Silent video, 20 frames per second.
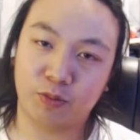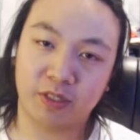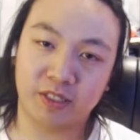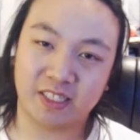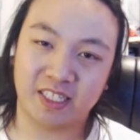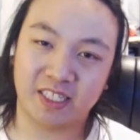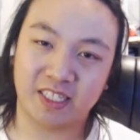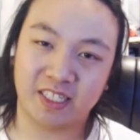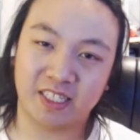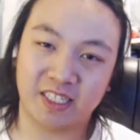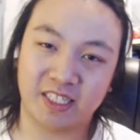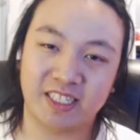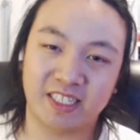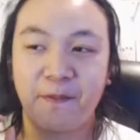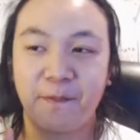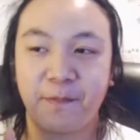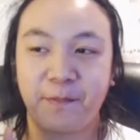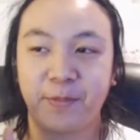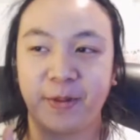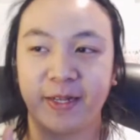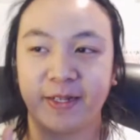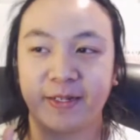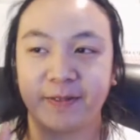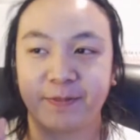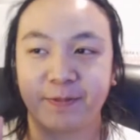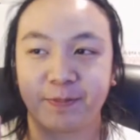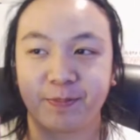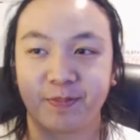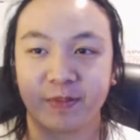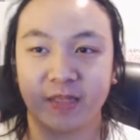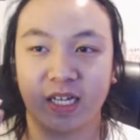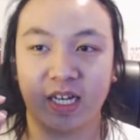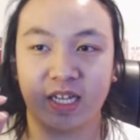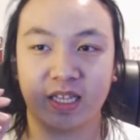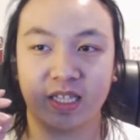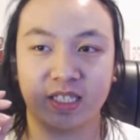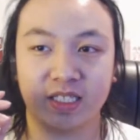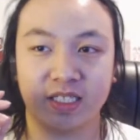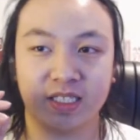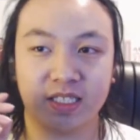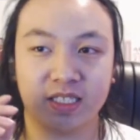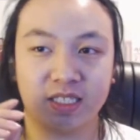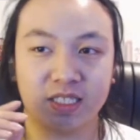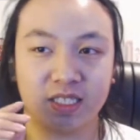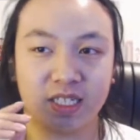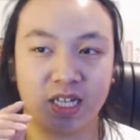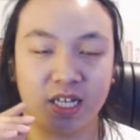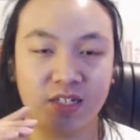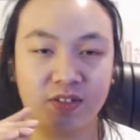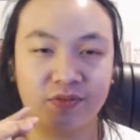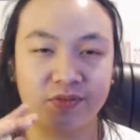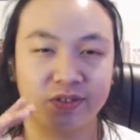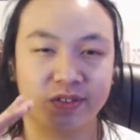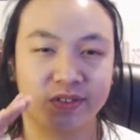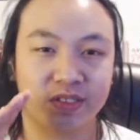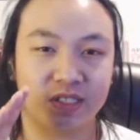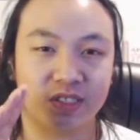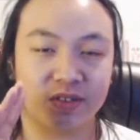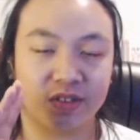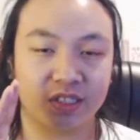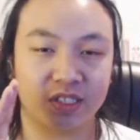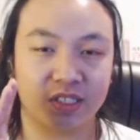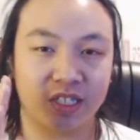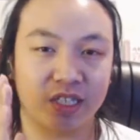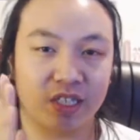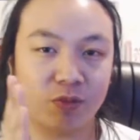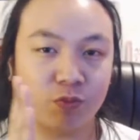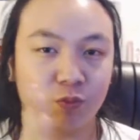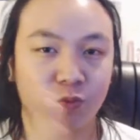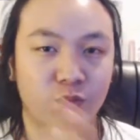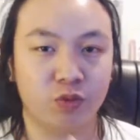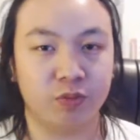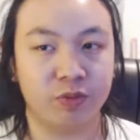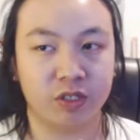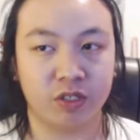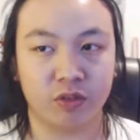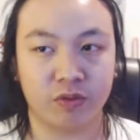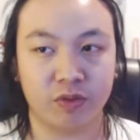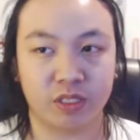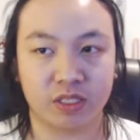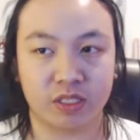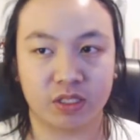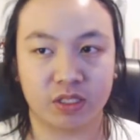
pun intended. But I think this is kind of a direction that they will be going